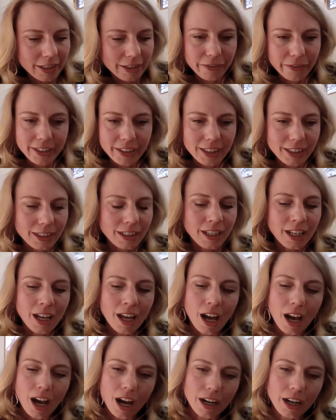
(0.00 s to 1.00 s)
Phil,
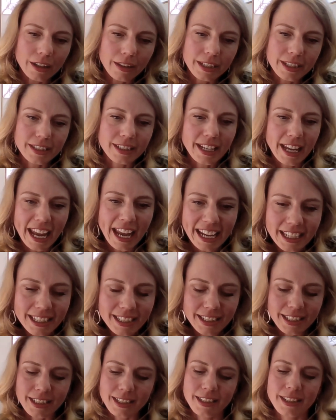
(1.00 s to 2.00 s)
are these
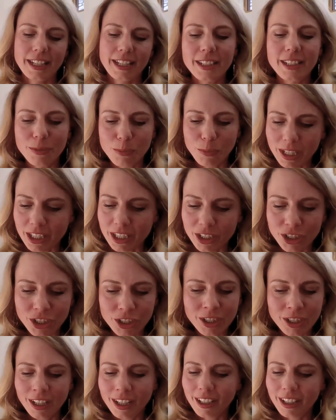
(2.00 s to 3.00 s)
cases in
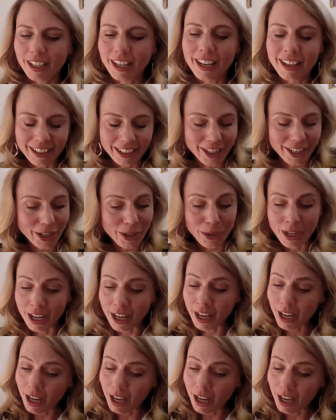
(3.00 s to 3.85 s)
which, you know,